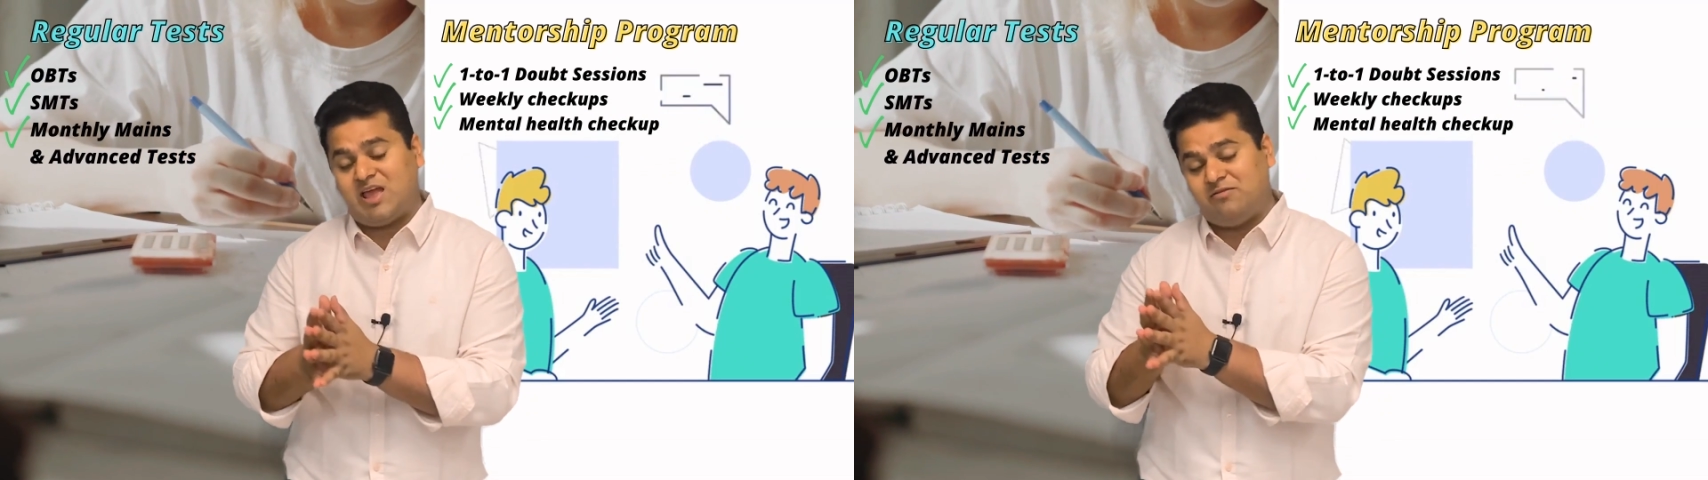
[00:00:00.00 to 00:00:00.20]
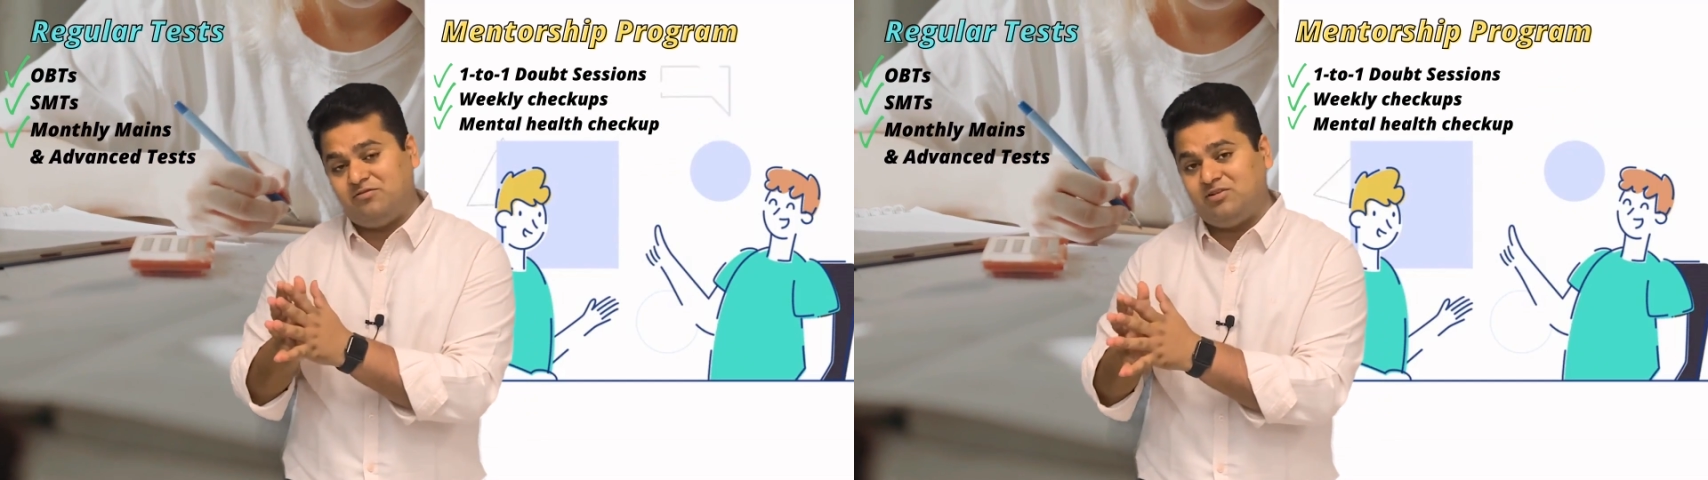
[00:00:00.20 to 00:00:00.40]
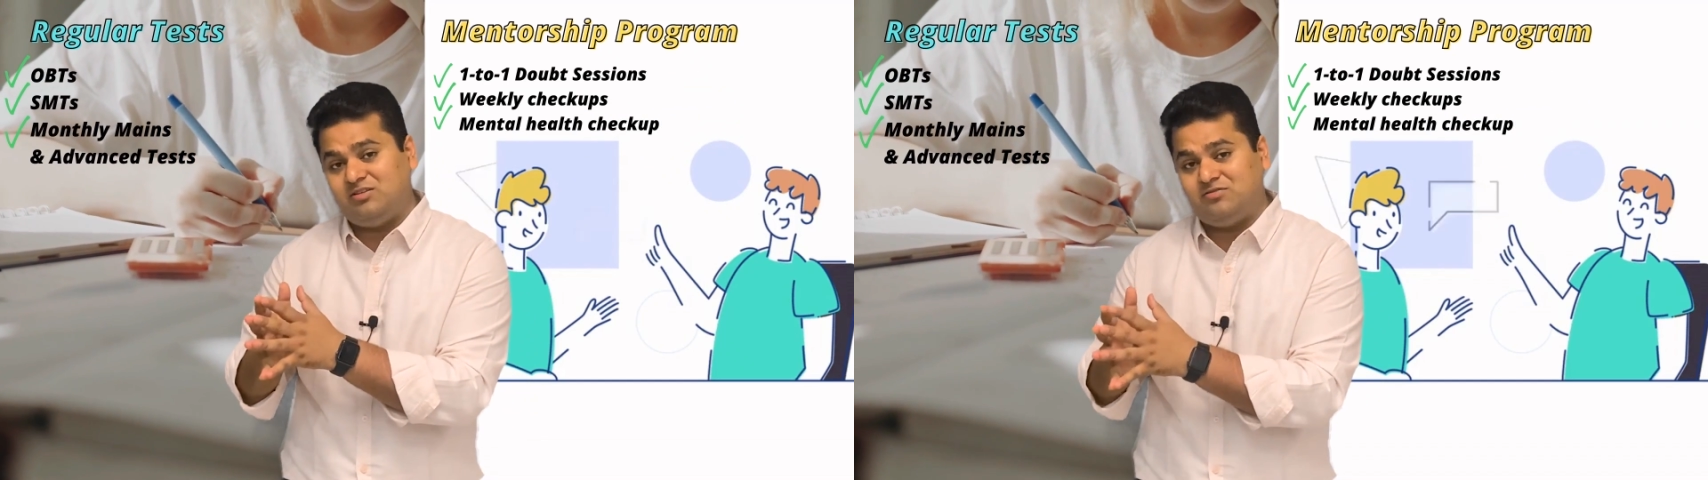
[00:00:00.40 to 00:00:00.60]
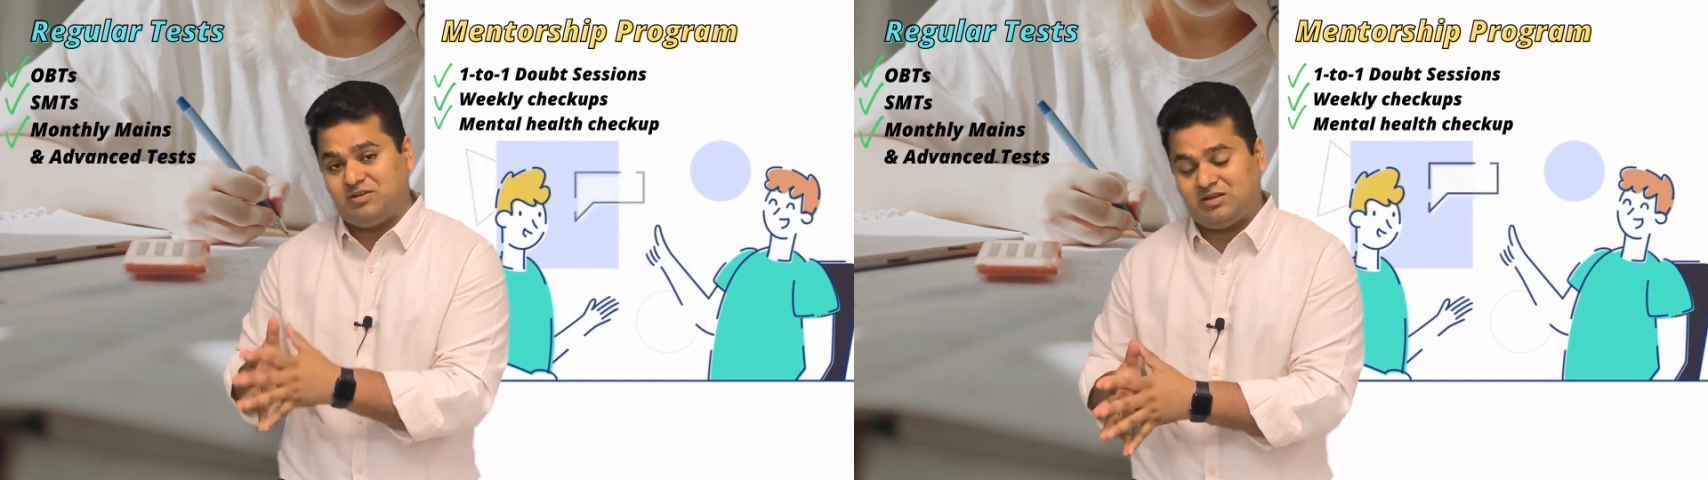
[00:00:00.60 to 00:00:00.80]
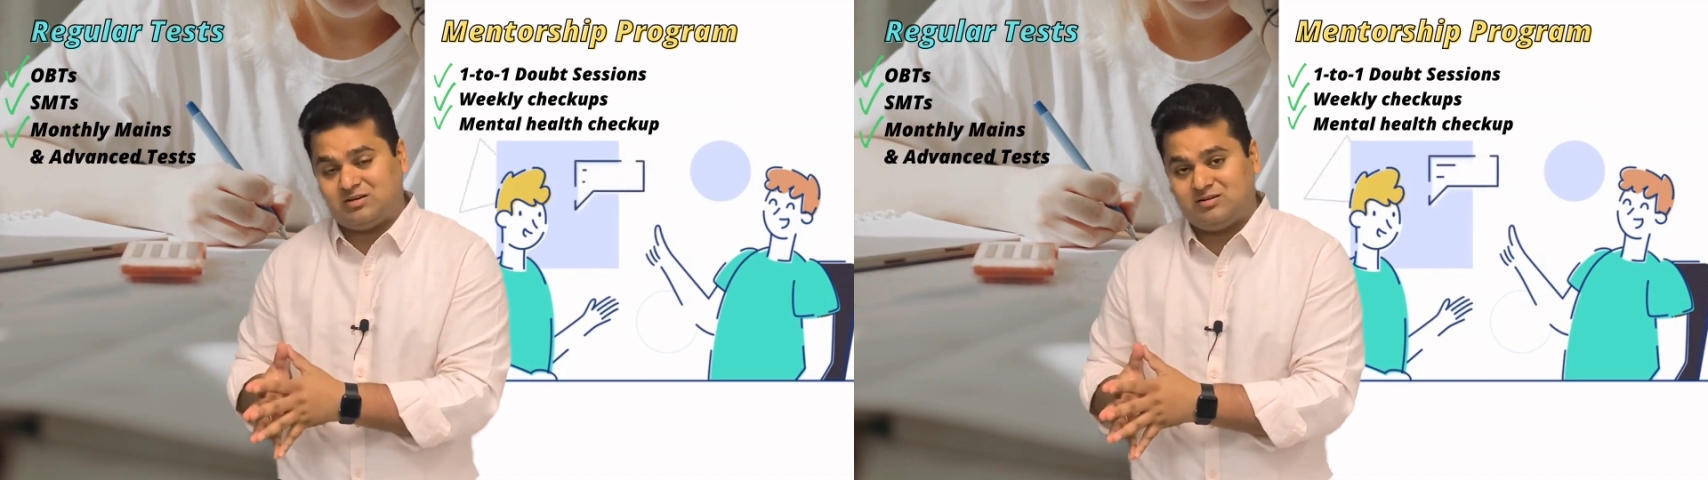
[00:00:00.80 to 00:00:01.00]
every
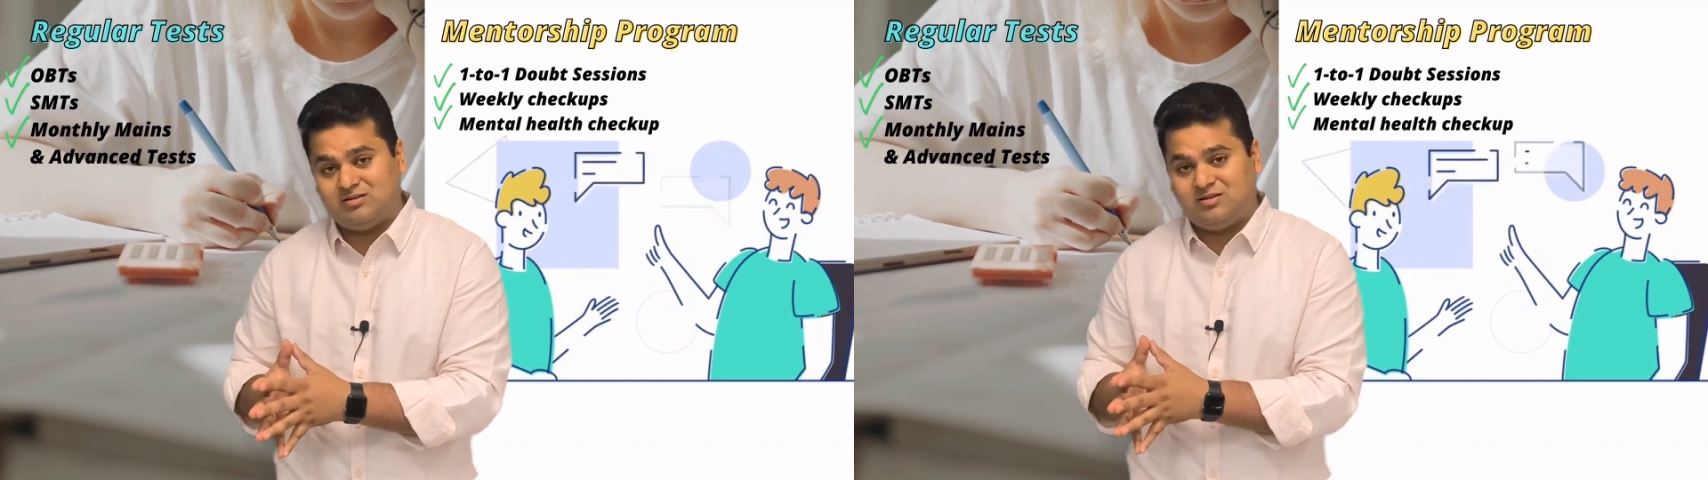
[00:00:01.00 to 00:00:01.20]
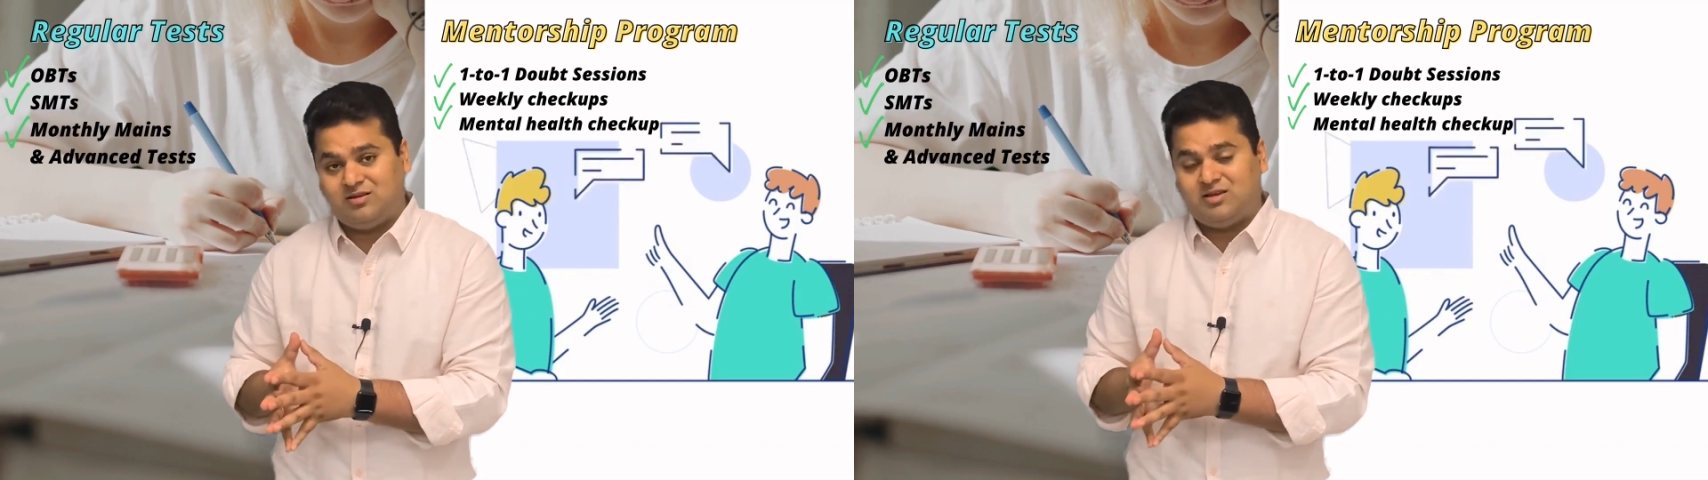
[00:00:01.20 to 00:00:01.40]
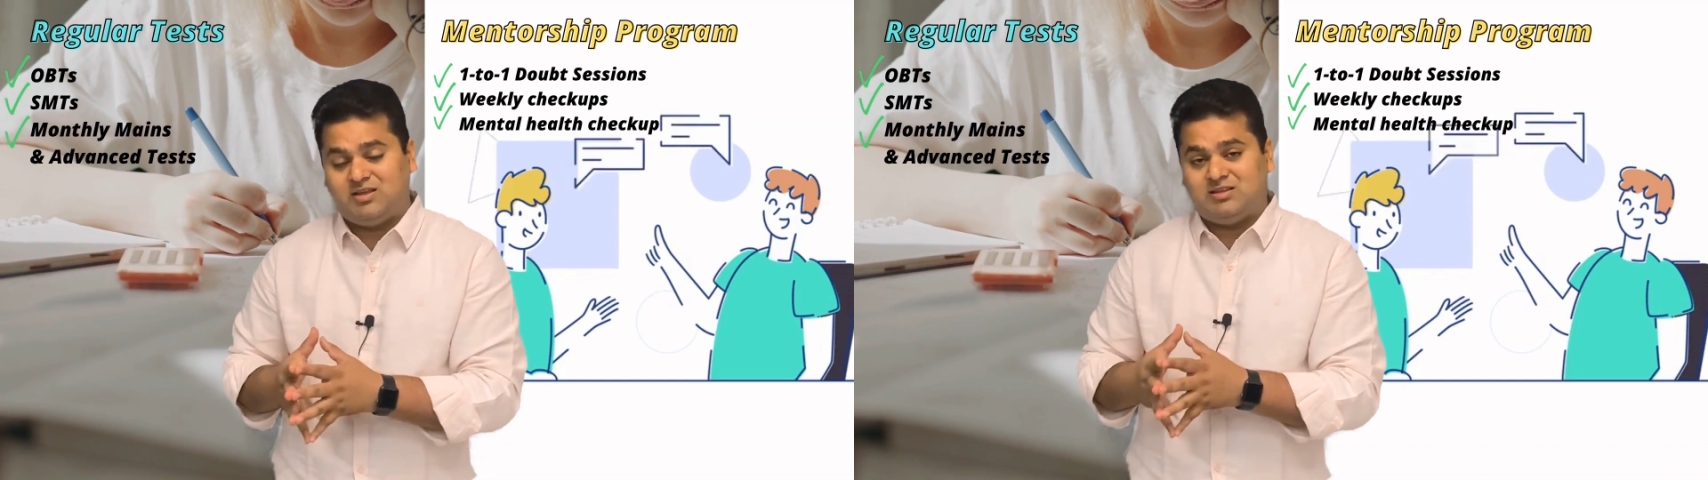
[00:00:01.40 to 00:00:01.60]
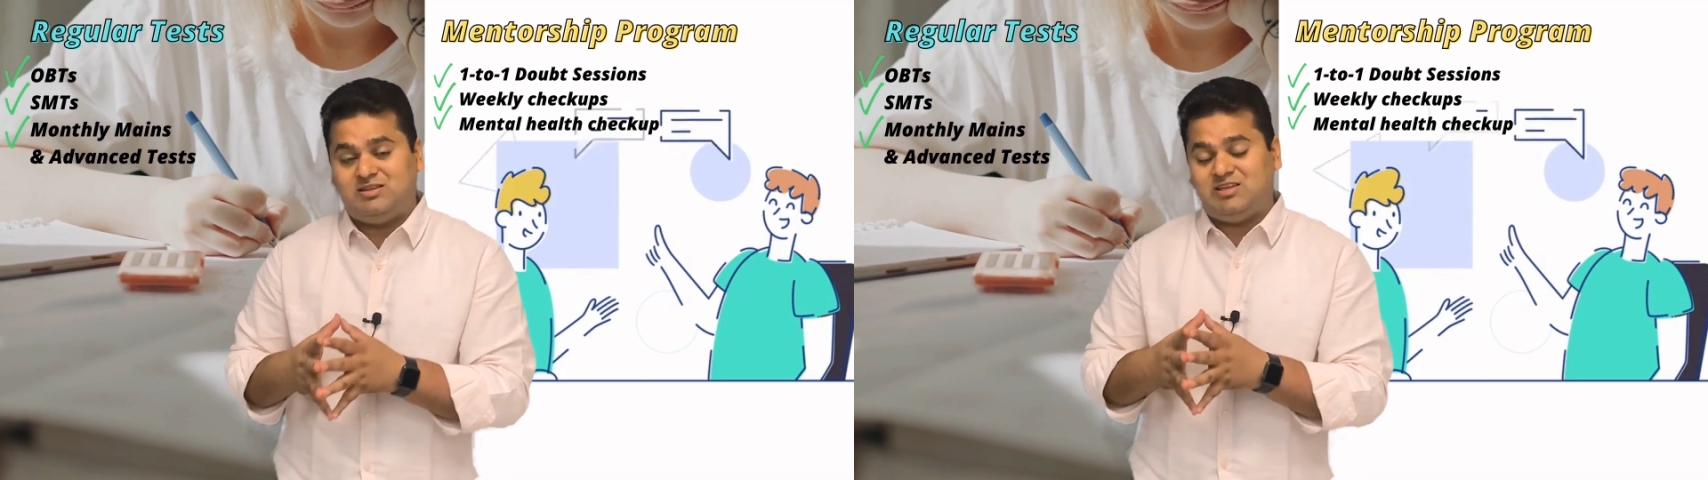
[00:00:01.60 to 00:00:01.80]
week.